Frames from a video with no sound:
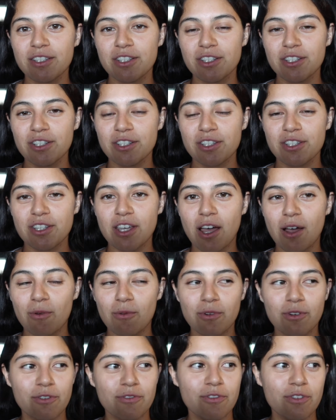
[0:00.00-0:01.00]
She just got
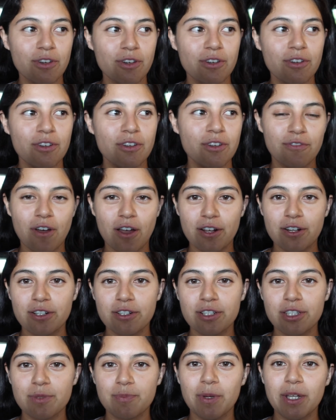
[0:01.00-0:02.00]
one of the
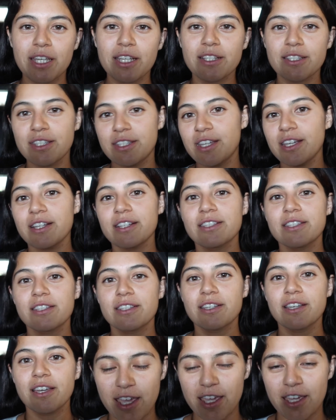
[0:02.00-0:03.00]
fire spinning
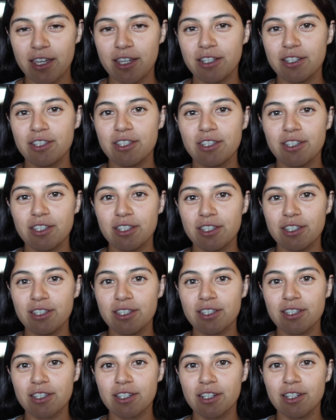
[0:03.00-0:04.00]
sticks and
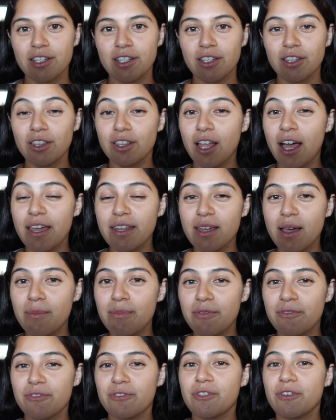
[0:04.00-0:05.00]
she's gonna light up
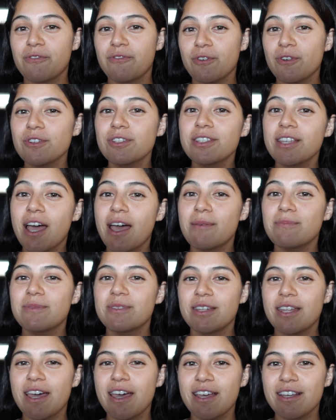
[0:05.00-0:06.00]
for the first time
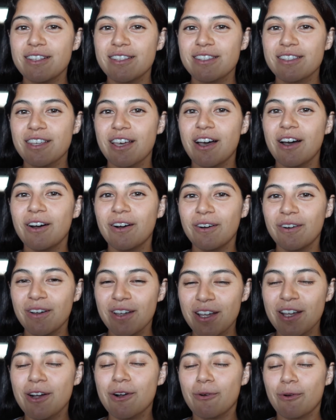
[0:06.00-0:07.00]
today. So
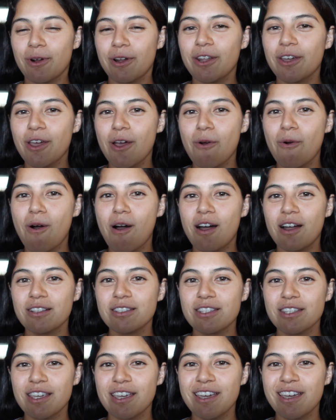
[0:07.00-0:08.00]
we're gonna go
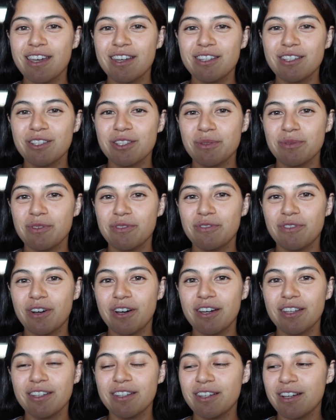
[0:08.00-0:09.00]
watch and it should be
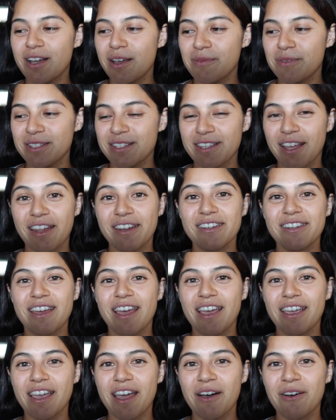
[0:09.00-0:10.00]
fun. I'm excited to
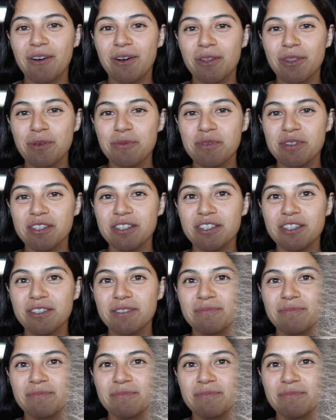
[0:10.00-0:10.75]
hang out on the beach.